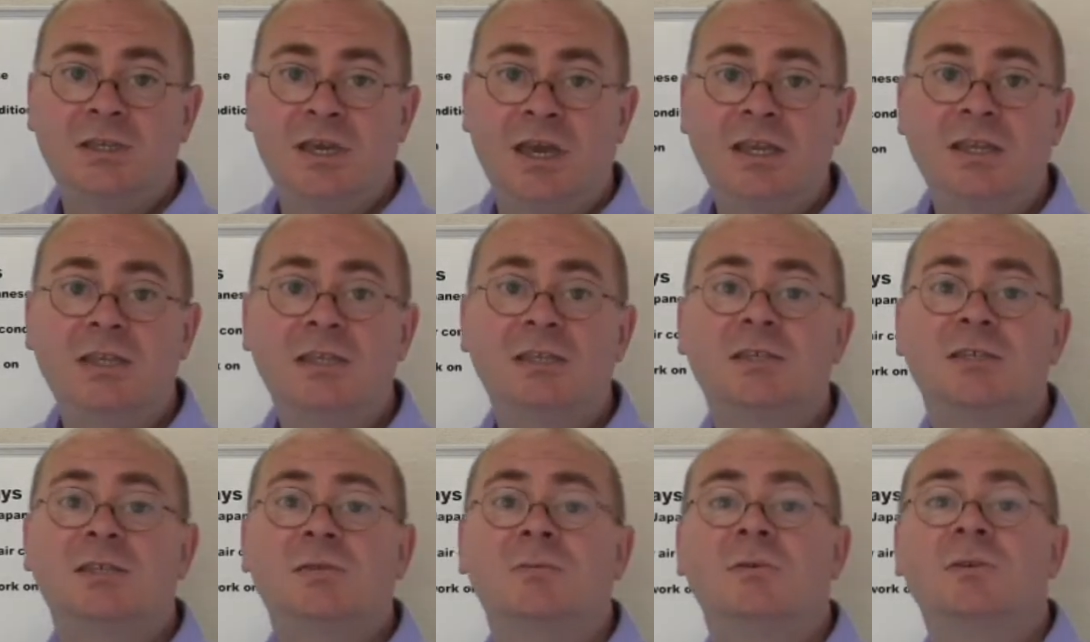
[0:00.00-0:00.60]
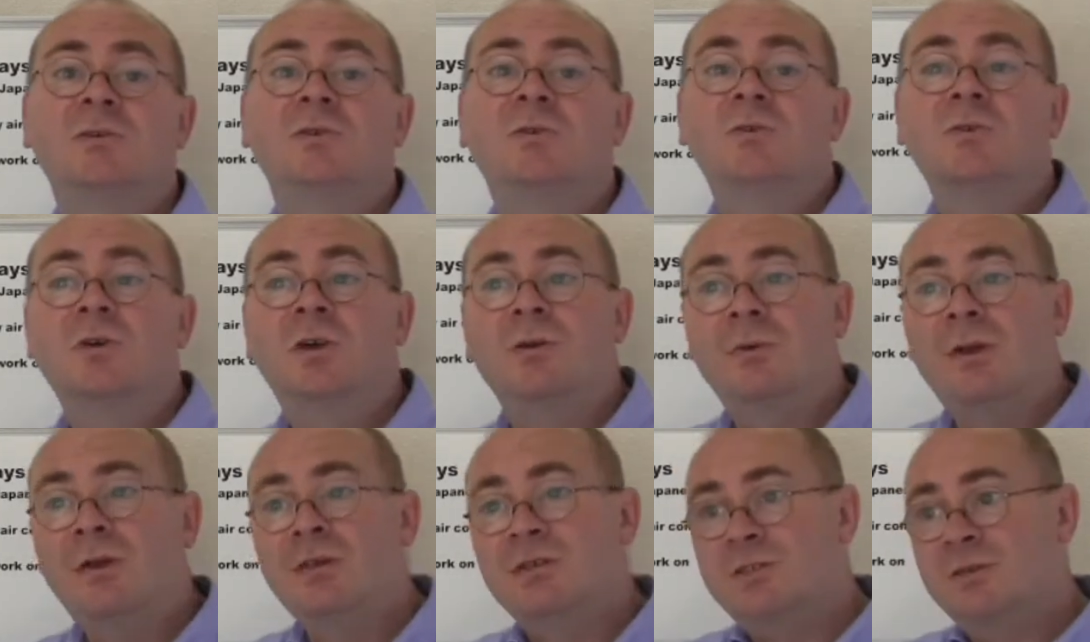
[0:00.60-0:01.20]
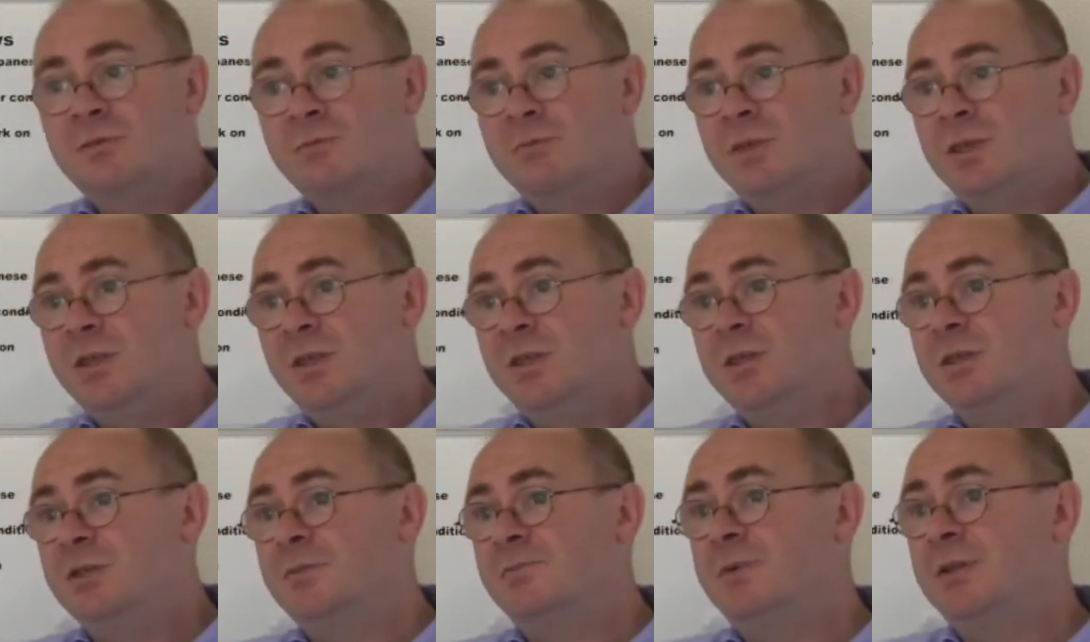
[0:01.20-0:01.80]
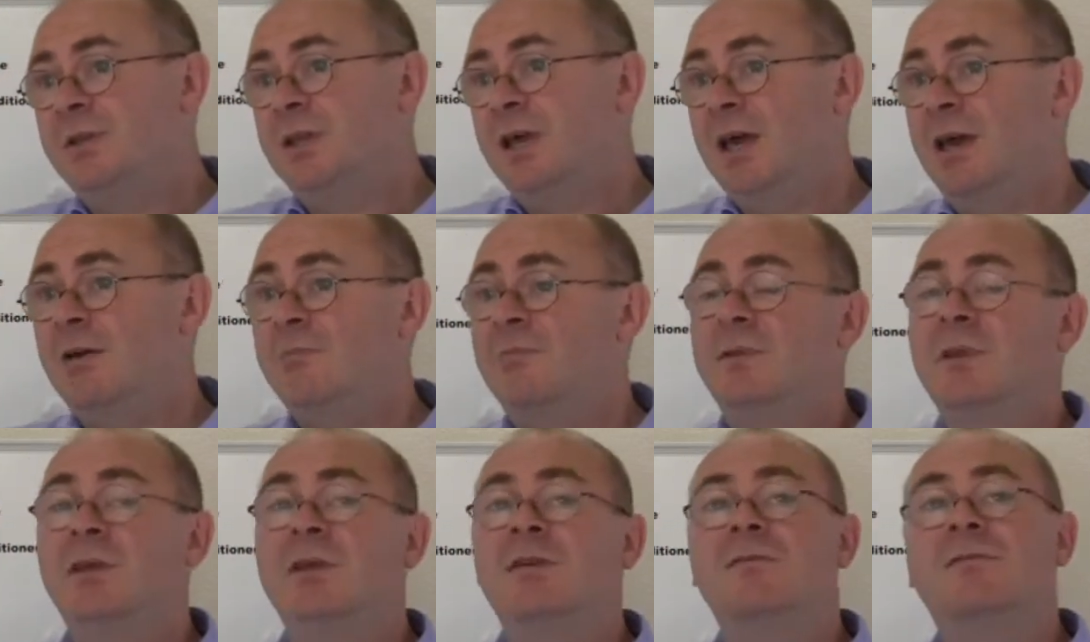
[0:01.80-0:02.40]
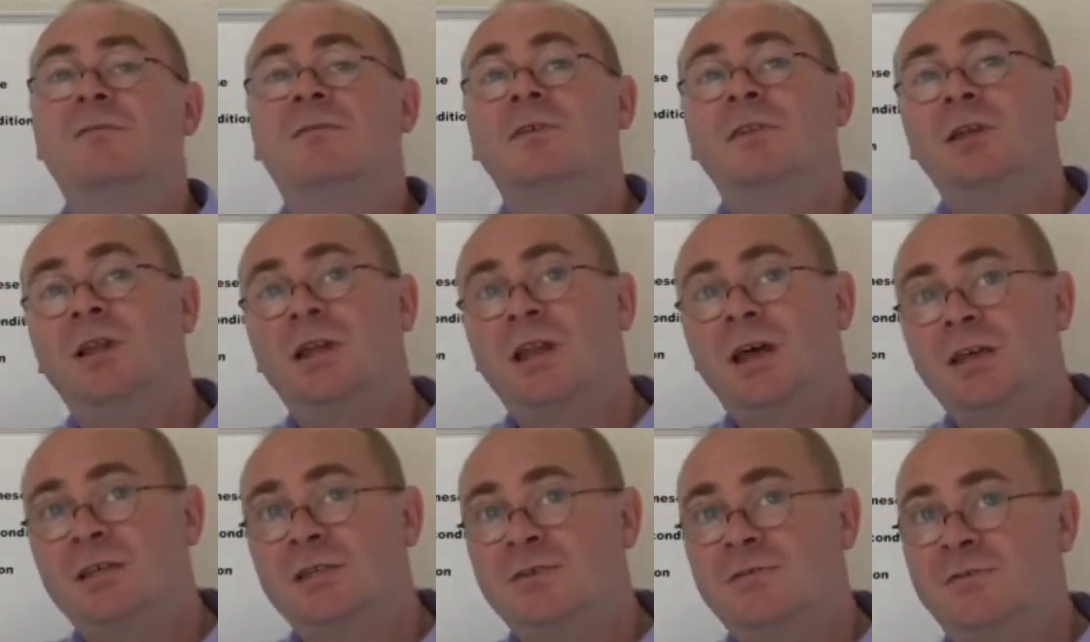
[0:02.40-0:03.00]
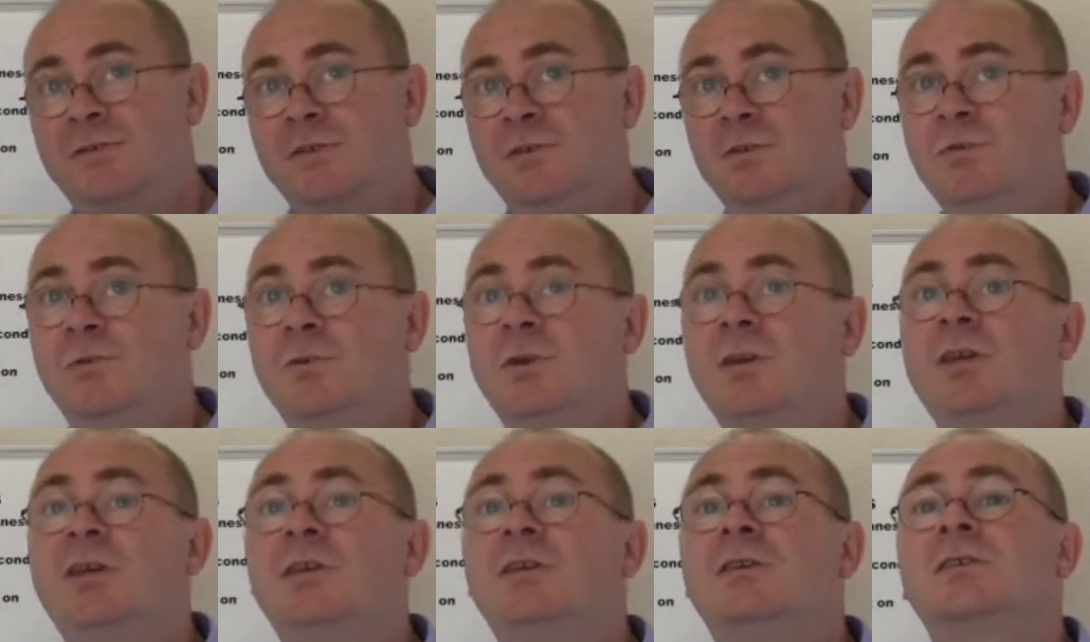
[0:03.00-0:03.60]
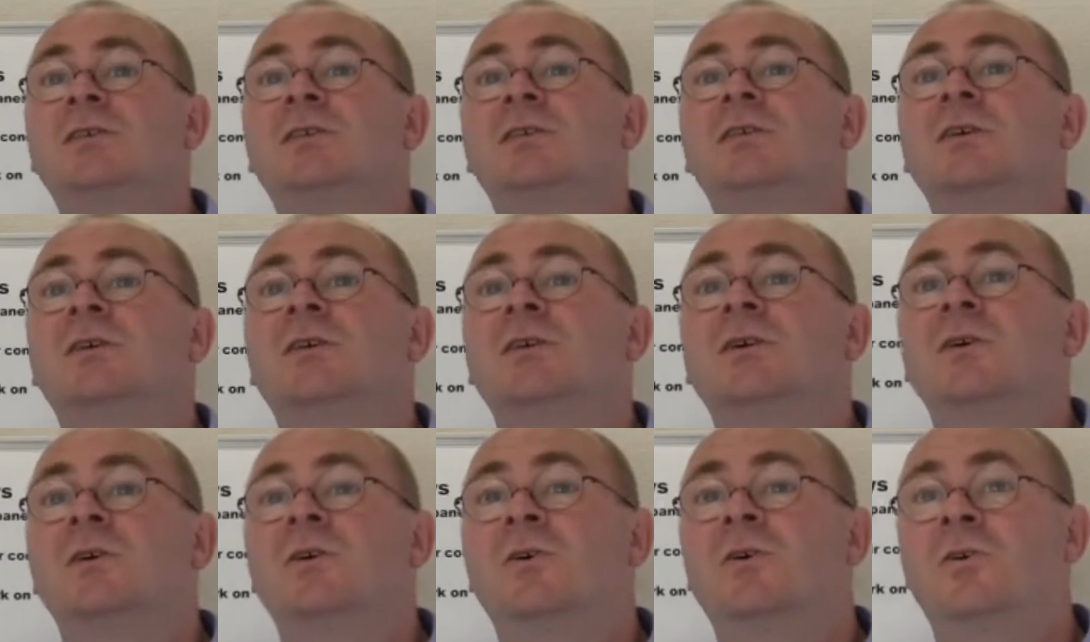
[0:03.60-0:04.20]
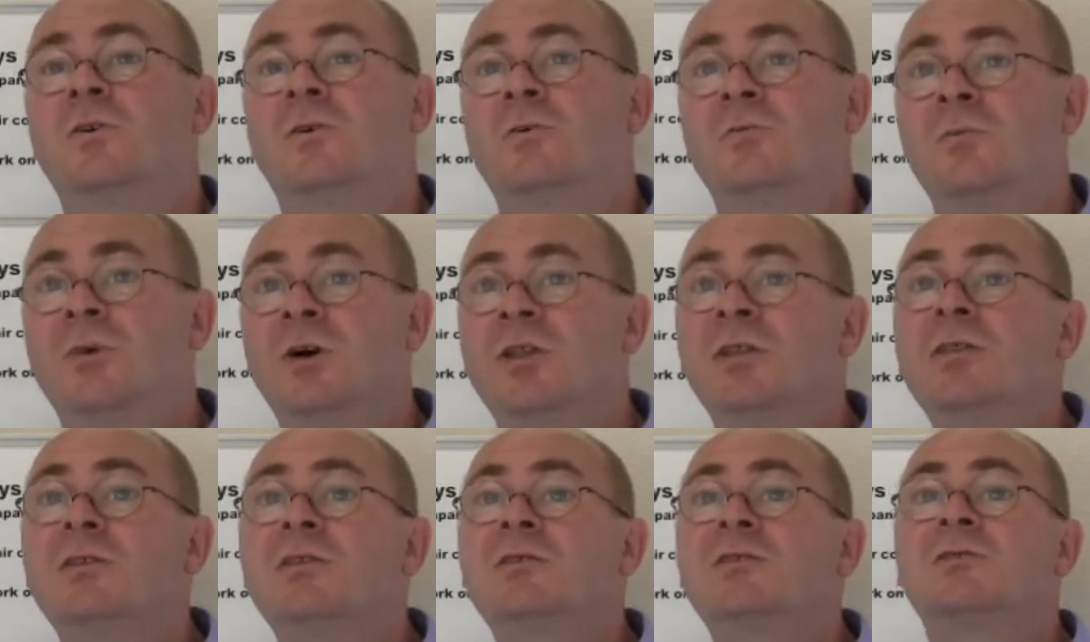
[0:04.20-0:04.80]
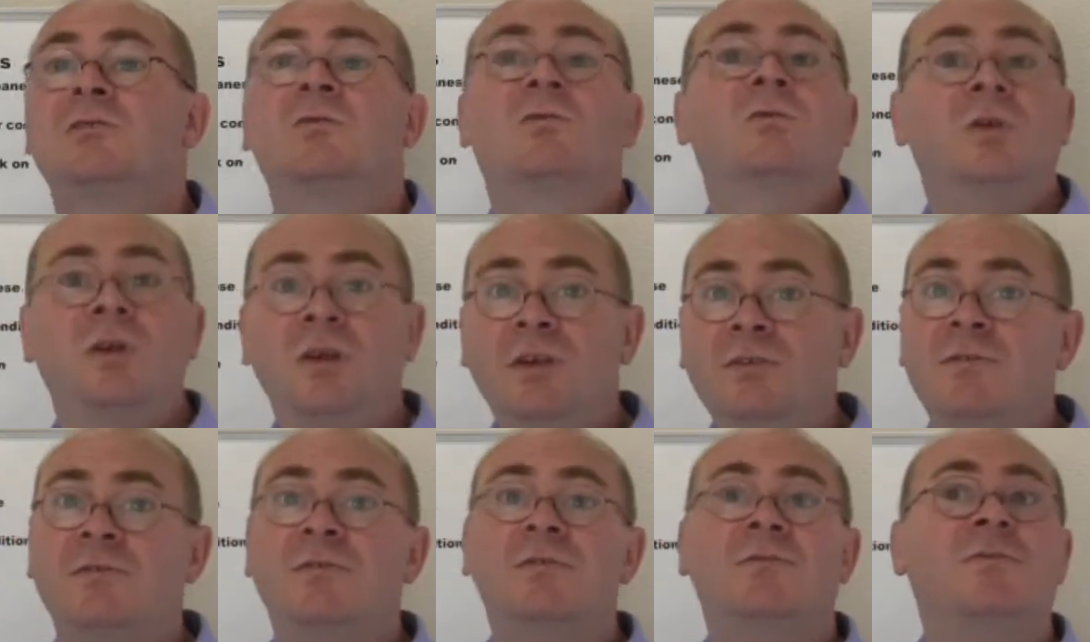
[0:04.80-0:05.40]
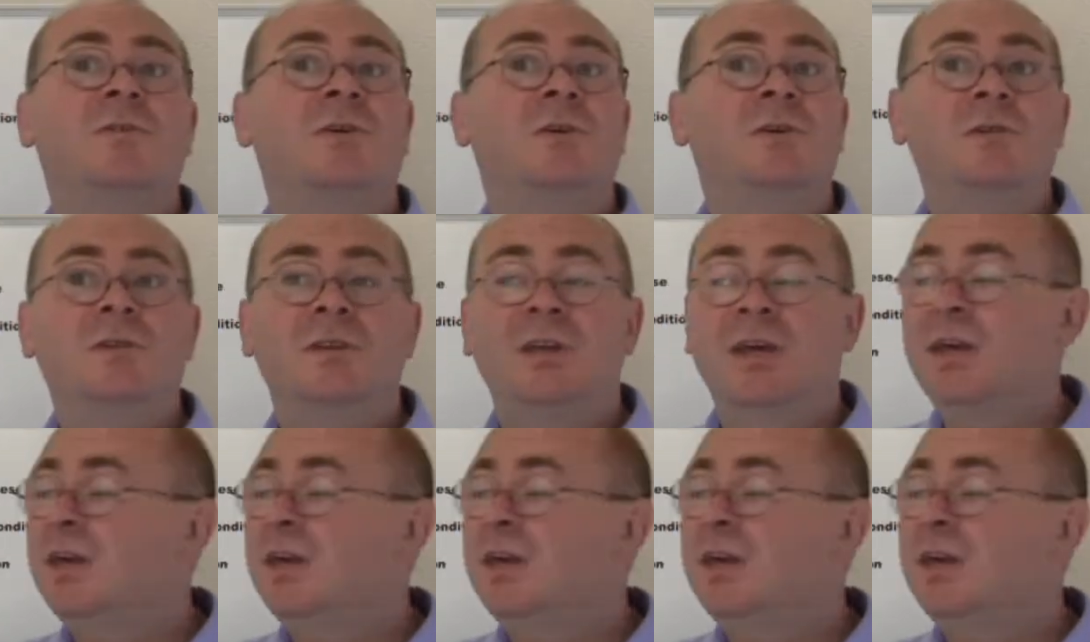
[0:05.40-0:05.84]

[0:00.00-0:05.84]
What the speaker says: tense, we're talking about something that's been happening for the last few weeks or months or even few